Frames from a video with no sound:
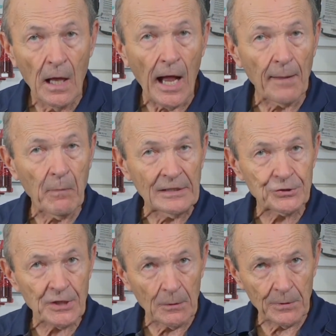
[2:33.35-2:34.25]
I might
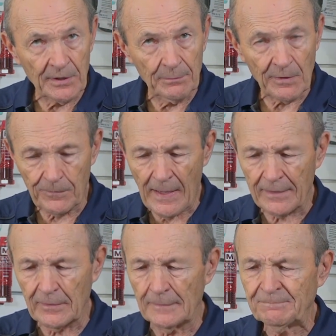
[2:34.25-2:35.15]
share with him the
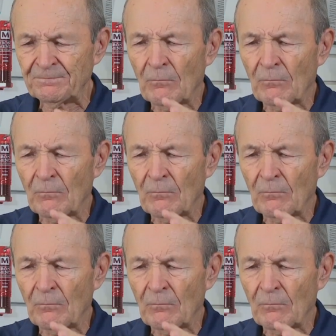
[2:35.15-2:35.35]
fact that